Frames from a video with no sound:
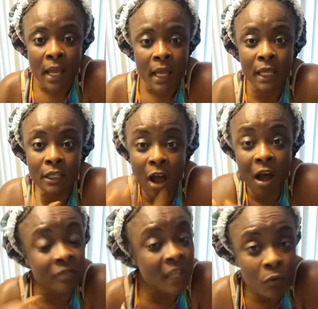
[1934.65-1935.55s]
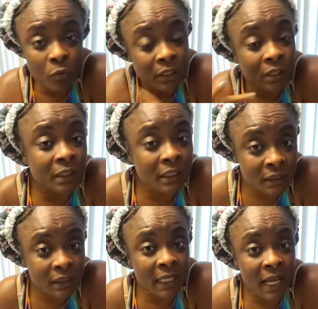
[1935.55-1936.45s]
and y'all think we look
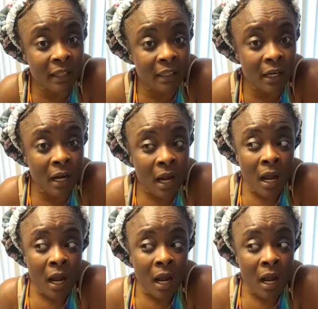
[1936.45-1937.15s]
good together.